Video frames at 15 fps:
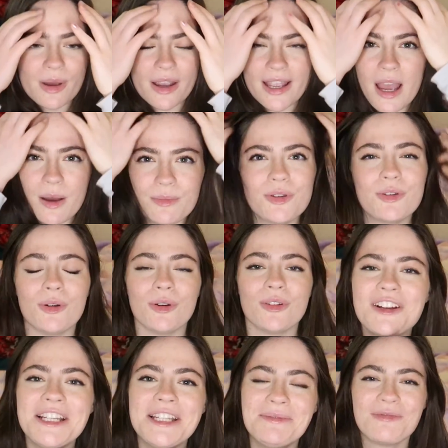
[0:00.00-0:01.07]
but at camp you're
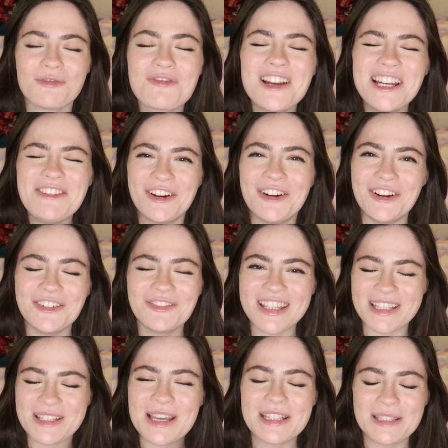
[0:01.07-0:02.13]
really really hot,
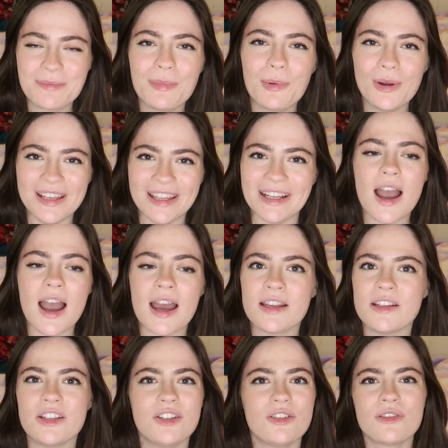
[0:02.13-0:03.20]
it's, it's boiling,
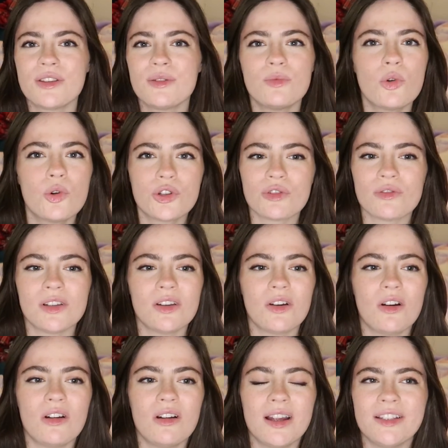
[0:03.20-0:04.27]
and you're in the water a
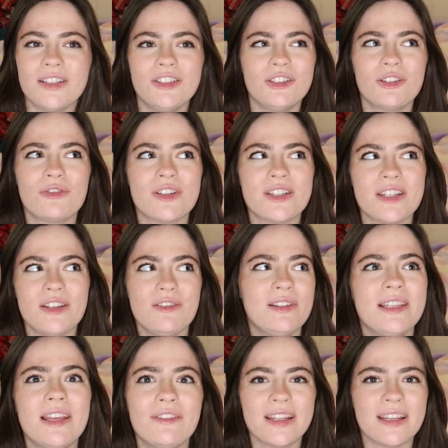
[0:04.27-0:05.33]
lot, and obviously you
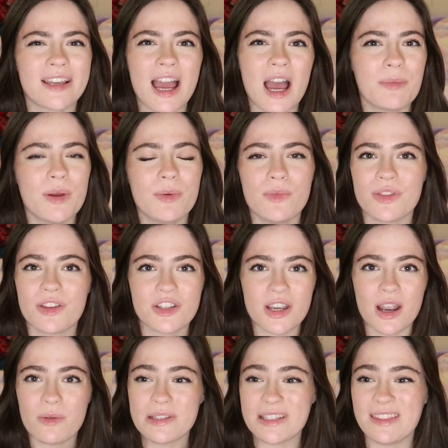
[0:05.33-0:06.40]
live in a cabin with the
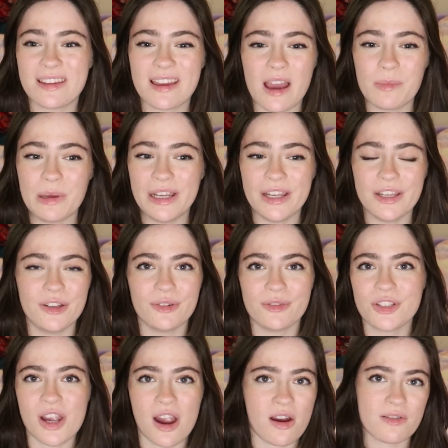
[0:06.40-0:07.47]
showers in the cabin and you're
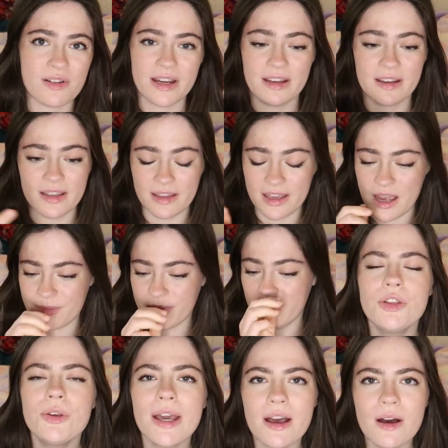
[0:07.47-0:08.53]
showering in the cabin.
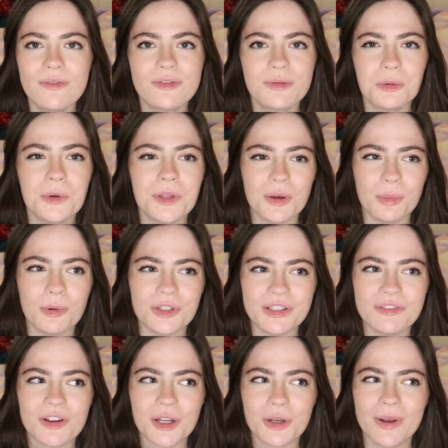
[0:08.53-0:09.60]
You get comfortable with your body
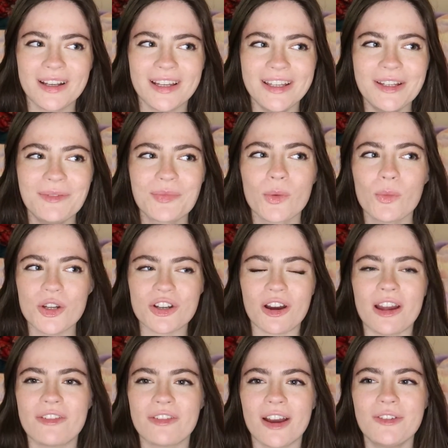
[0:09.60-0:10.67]
very quickly, which
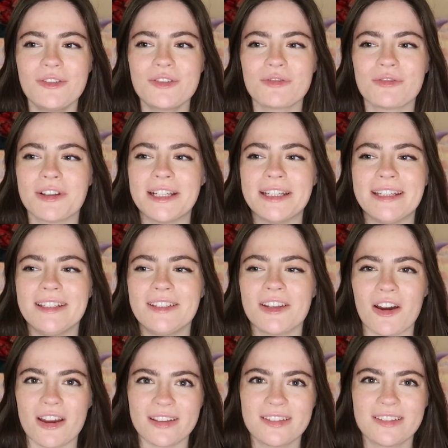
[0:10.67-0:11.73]
I found really
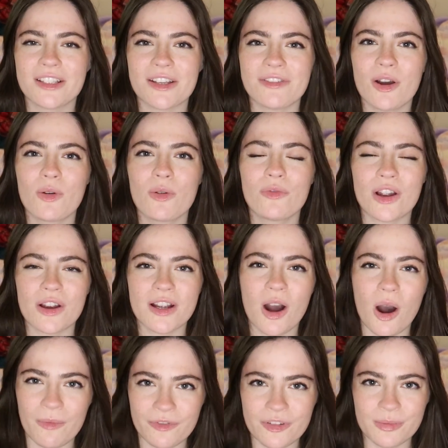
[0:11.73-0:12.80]
nice because I felt very
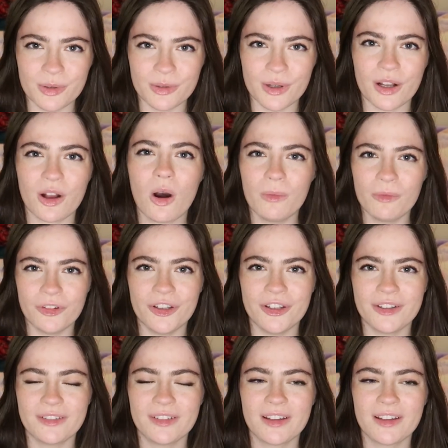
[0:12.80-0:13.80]
comfortable and confident.